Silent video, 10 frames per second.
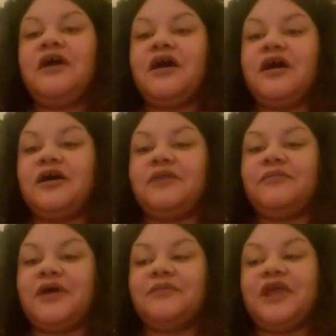
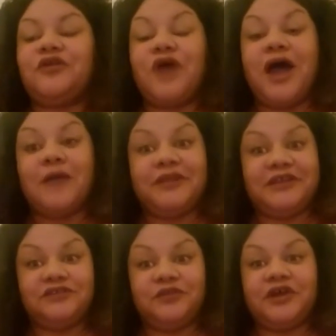um, i mean i don't know how many
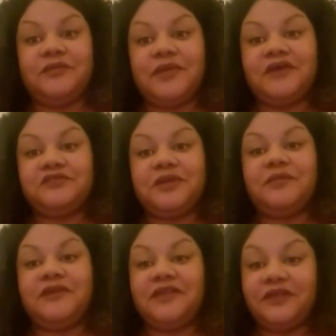days we're going to miss but
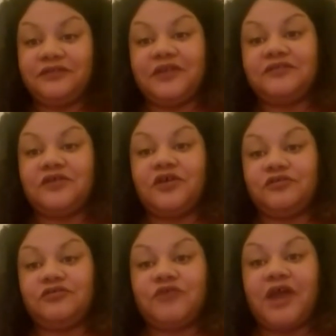i mean they they
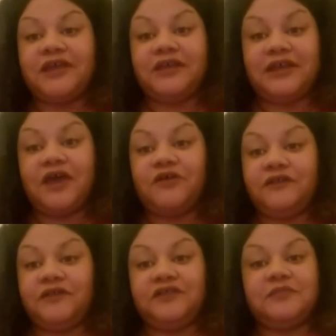start cracking down
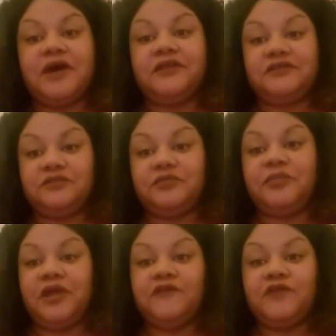in these months to
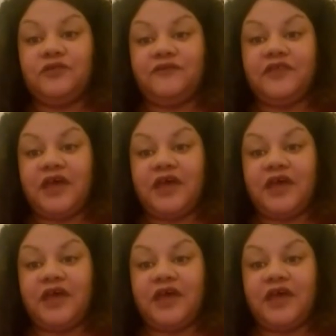prepare youth for